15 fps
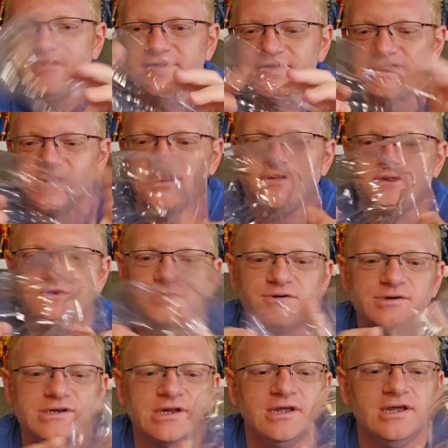to these
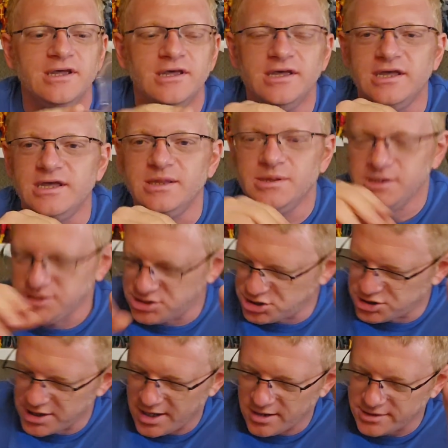characters in these
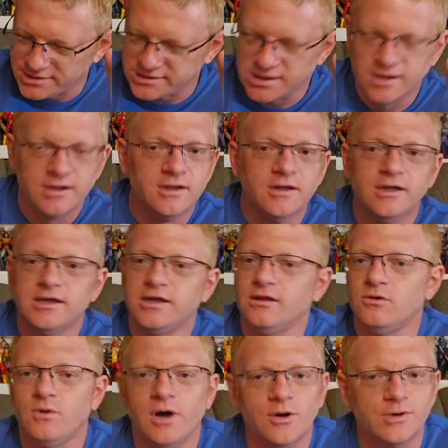shells.
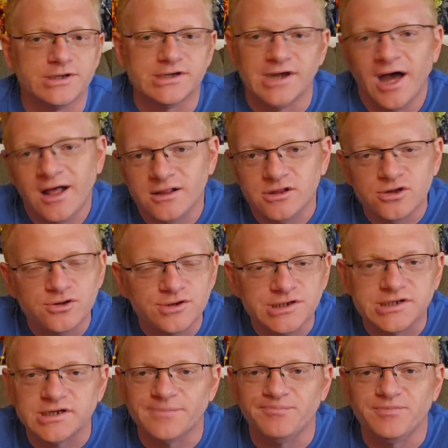Kilowog was not
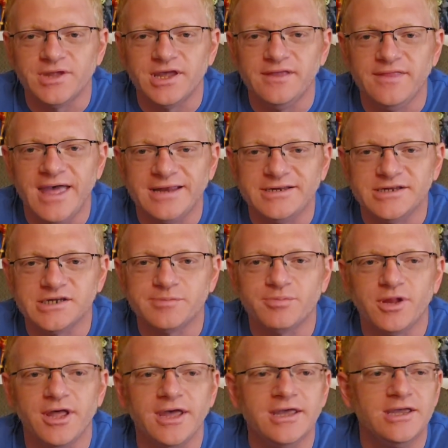loose in that
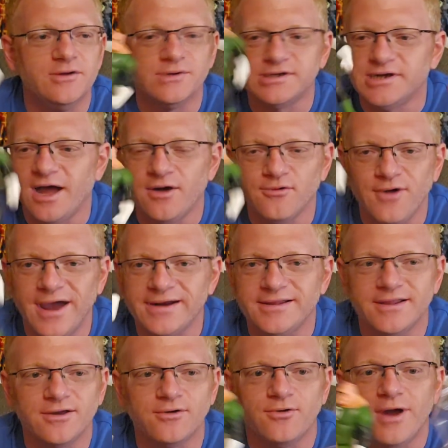display. He was not
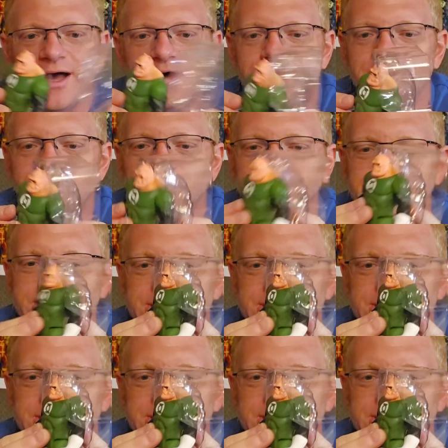rattling around. He was